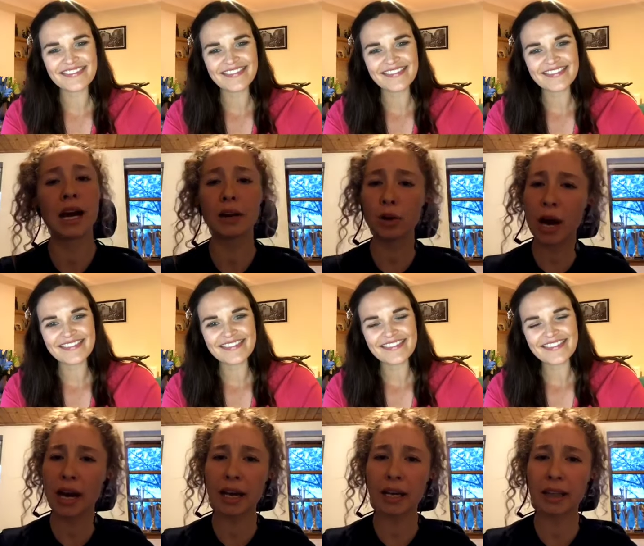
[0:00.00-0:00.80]
Speaker 1: don't know.
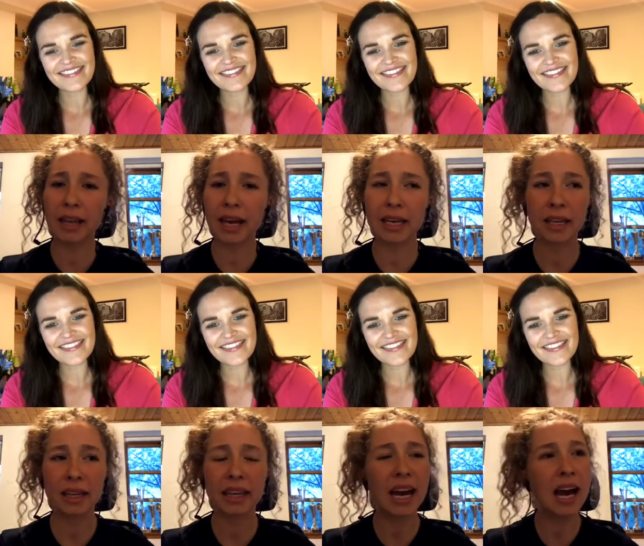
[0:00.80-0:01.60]
I like,
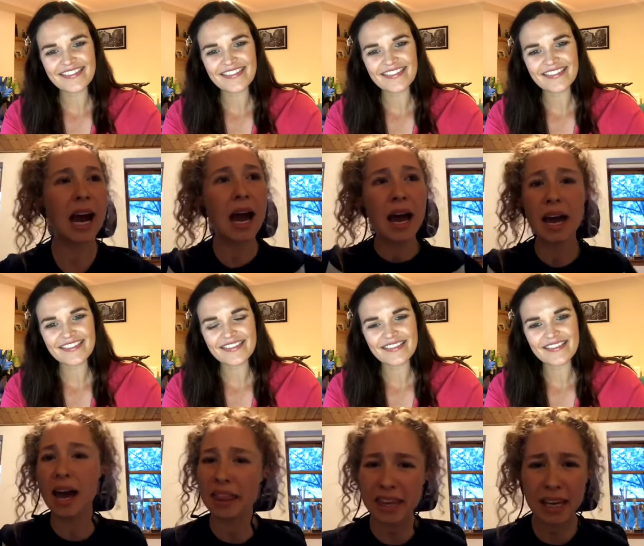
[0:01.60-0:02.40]
yeah, I
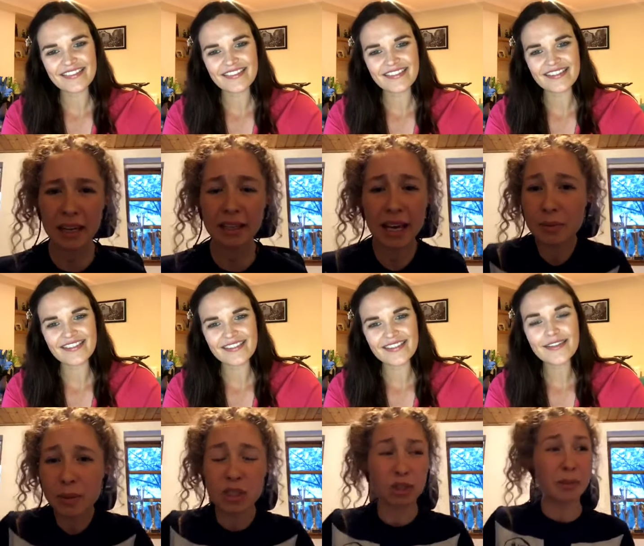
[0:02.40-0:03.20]
think like we
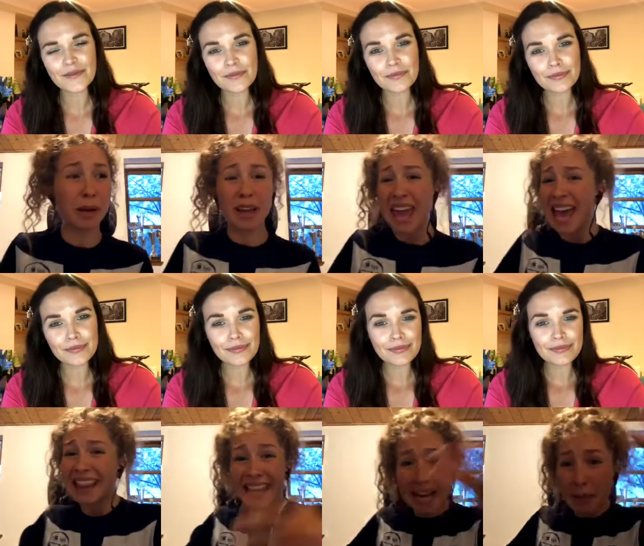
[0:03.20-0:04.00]
talked about,
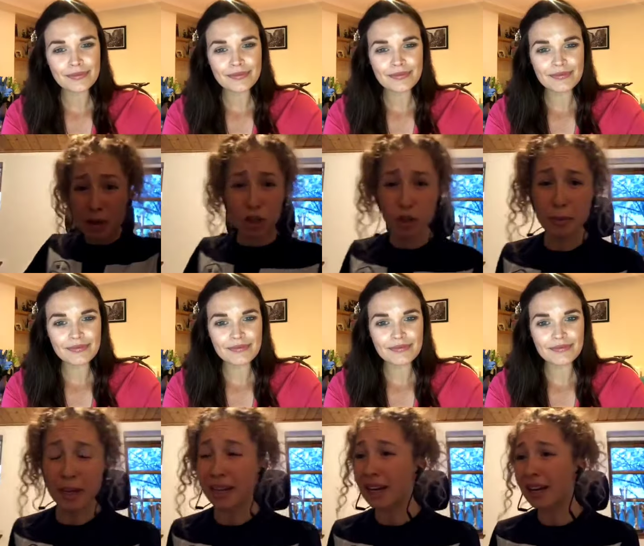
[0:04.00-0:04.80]
like I'm a human.
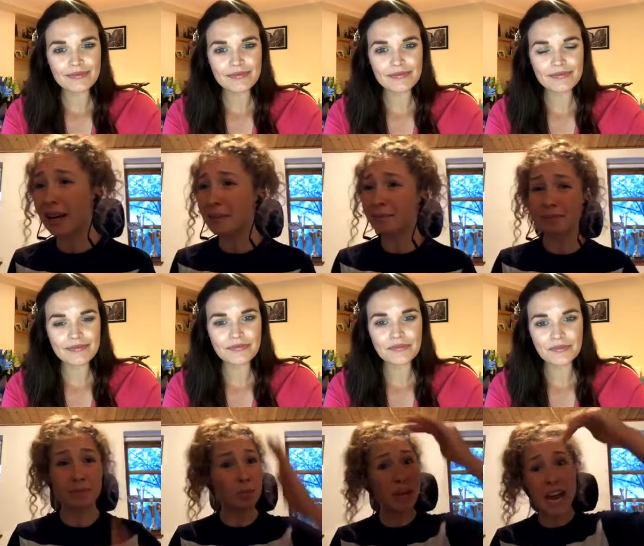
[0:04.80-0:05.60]

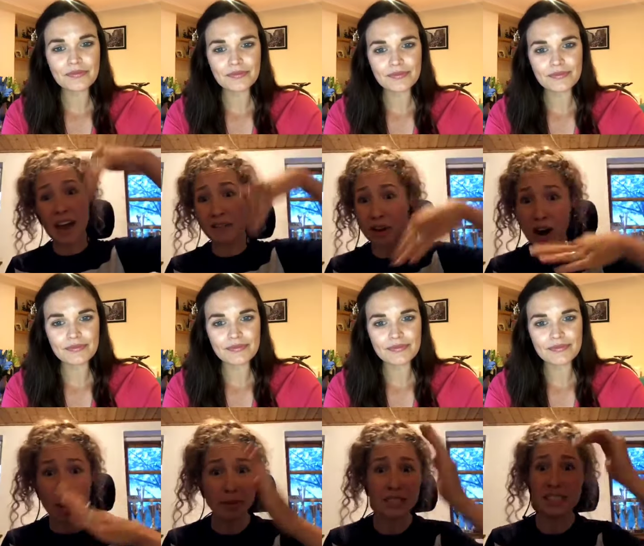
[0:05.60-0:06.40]
We have our ups
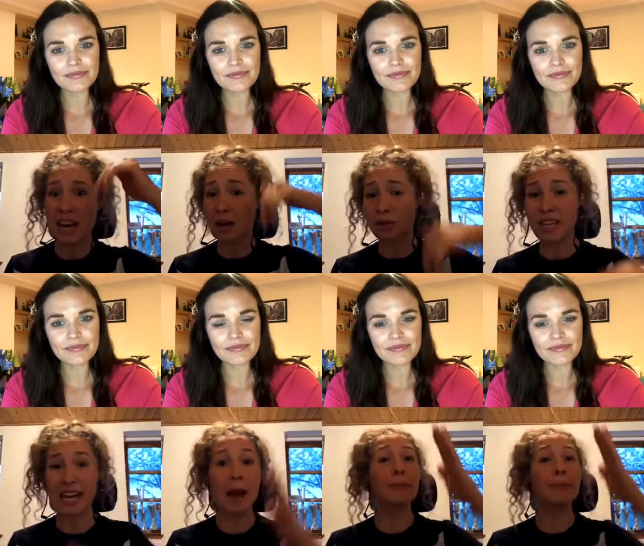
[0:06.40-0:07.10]
and downs. Like I'm